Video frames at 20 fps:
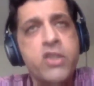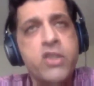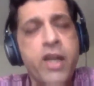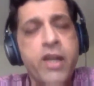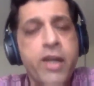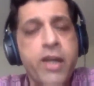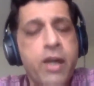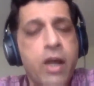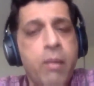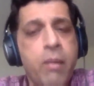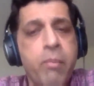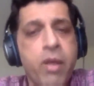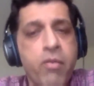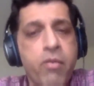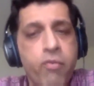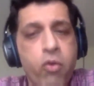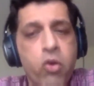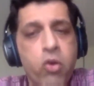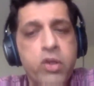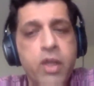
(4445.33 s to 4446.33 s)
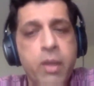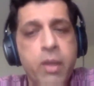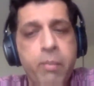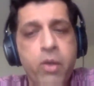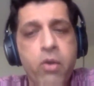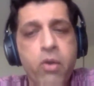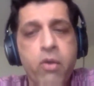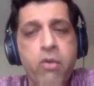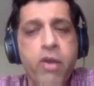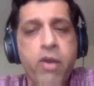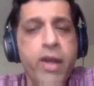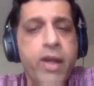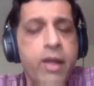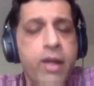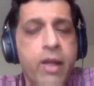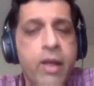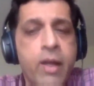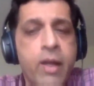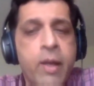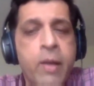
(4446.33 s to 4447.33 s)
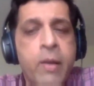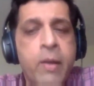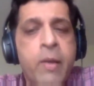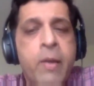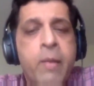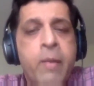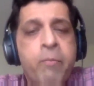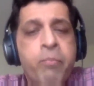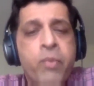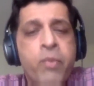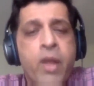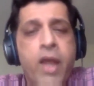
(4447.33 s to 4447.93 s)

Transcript: which has now been extended till May 4th and beyond, right?